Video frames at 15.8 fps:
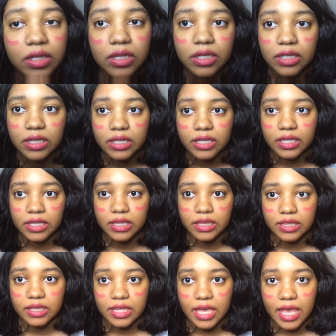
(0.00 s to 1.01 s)
like
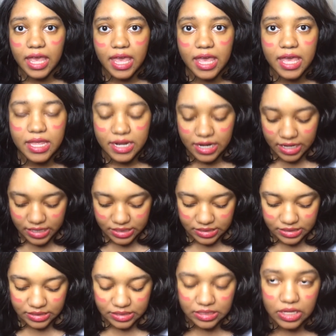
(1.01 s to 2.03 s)
that, like
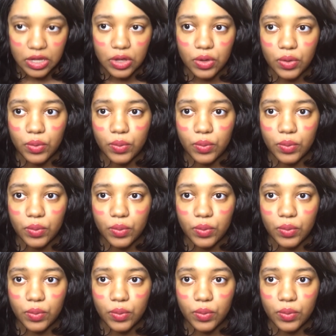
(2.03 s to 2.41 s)
so,